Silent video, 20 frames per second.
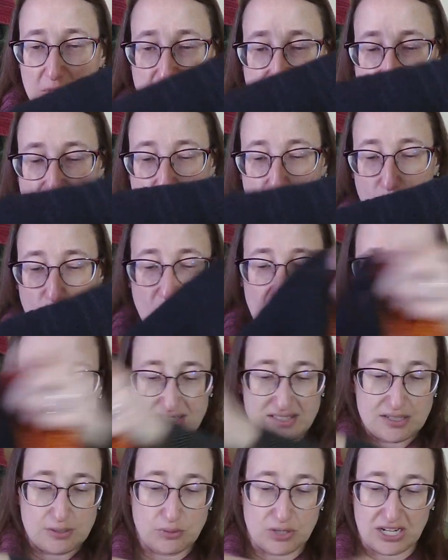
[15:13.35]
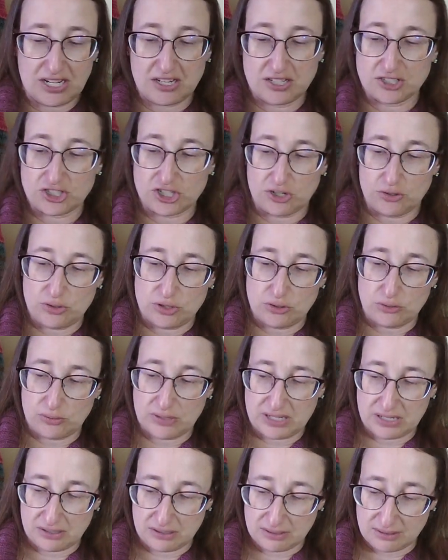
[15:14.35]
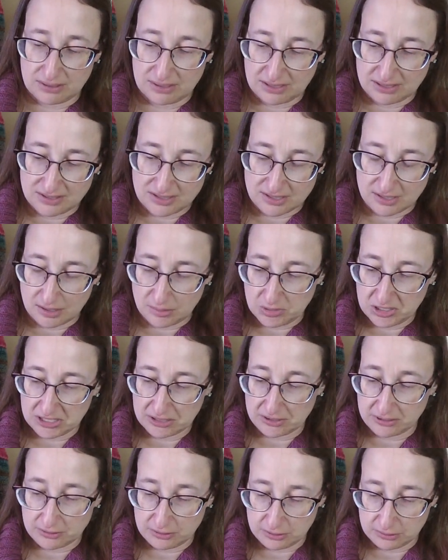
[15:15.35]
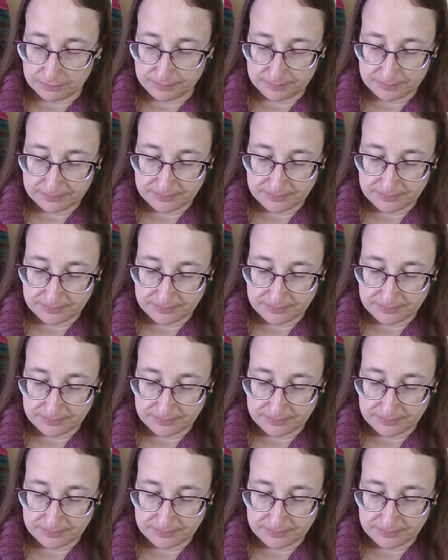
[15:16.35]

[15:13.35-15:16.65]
So I'll see what I can show you and it's going to be a little